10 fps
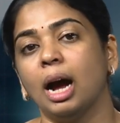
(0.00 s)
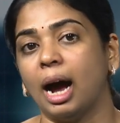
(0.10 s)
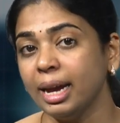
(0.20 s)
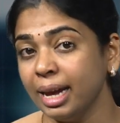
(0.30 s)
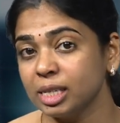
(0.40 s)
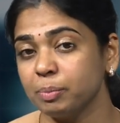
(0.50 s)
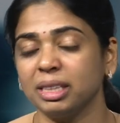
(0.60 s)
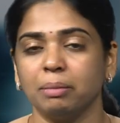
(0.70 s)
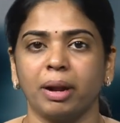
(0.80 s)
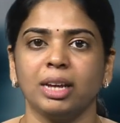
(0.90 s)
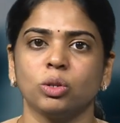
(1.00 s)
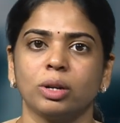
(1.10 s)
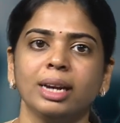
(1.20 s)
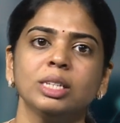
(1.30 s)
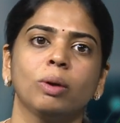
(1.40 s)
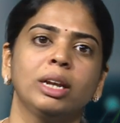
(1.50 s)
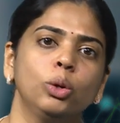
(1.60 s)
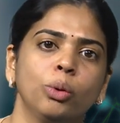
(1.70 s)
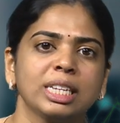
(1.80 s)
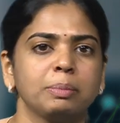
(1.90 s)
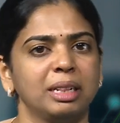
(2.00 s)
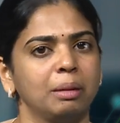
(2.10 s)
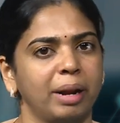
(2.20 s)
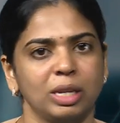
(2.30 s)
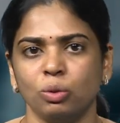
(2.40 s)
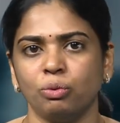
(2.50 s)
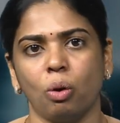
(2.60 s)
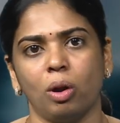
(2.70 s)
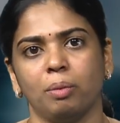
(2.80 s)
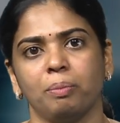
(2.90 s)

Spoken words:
I expect the price to rise while you expect the price to fall.